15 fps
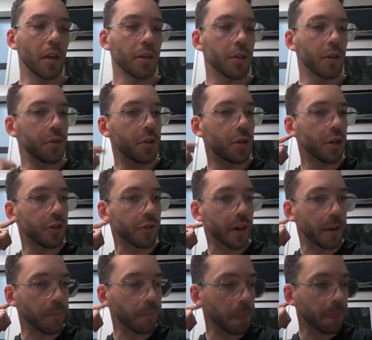So
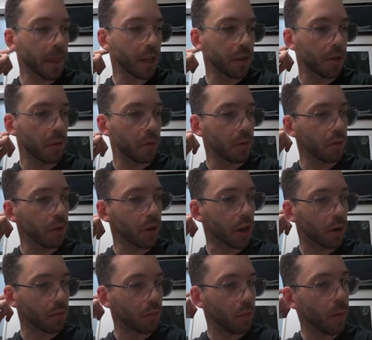surgery. So, you
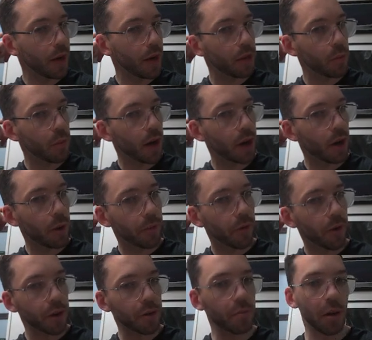know, when do I
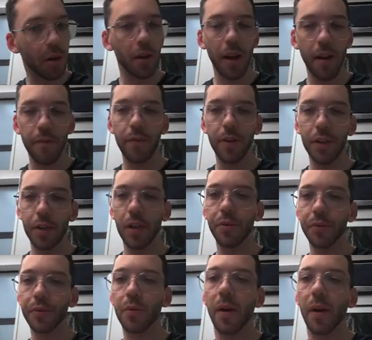operate? Well, every
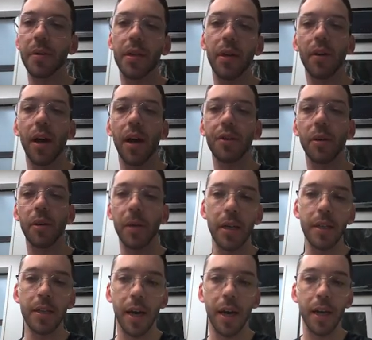single squamous cell carcinoma
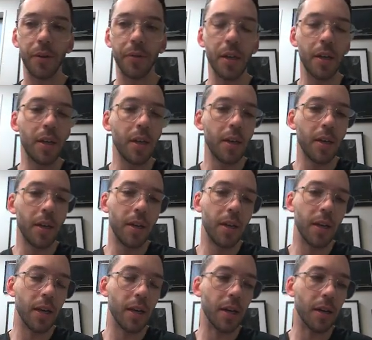gets cut out,
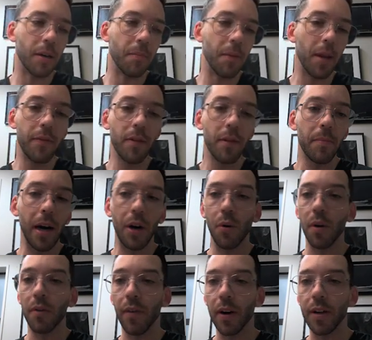even the
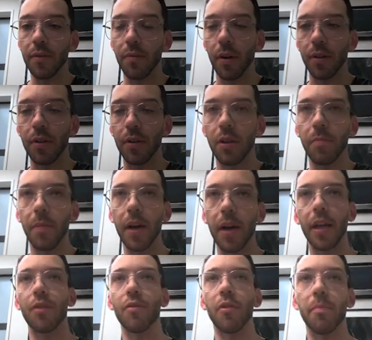microinvasive ones. So you might
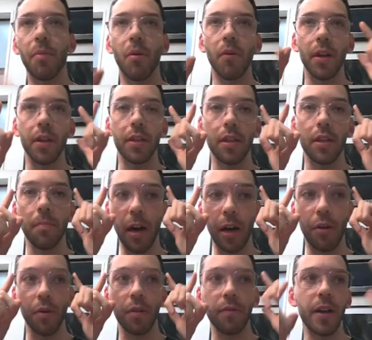get a report that says
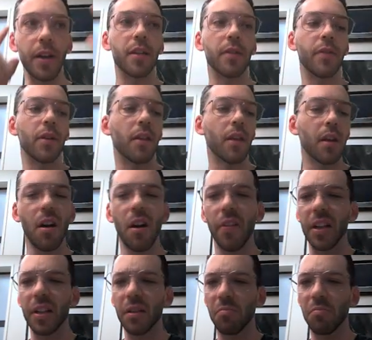microinvasive and you think, oh,
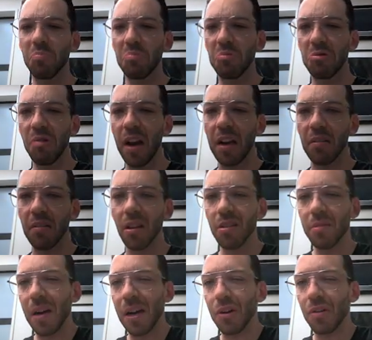that's great. You know,
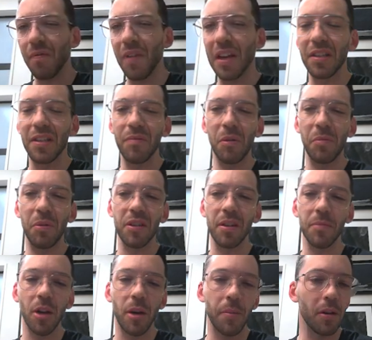it's microinvasive. We'll put
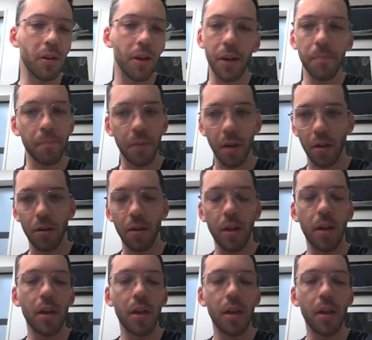some topical on it. No.